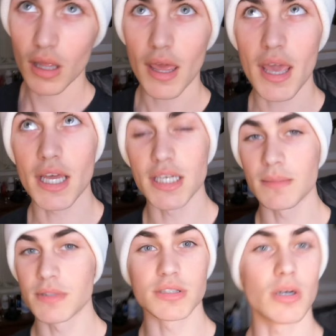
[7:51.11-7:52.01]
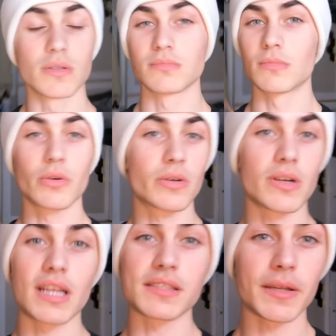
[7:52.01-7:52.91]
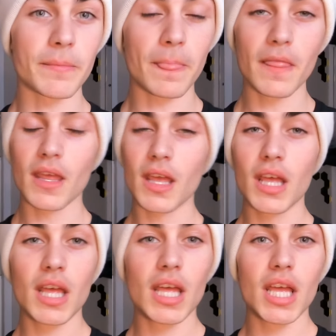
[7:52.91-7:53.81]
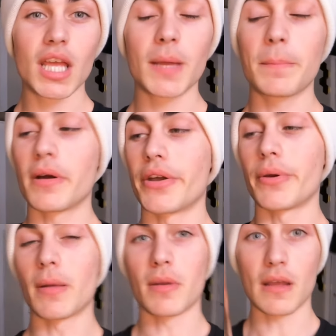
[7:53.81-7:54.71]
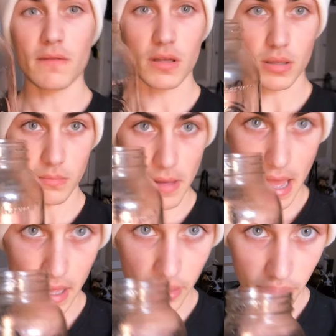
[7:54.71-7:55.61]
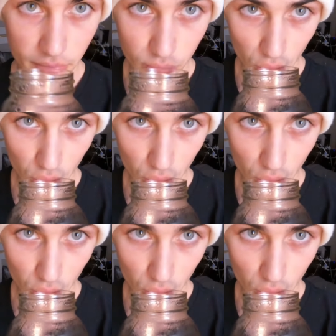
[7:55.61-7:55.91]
and I'm just going I'm going crazy. But I'm gonna have a bath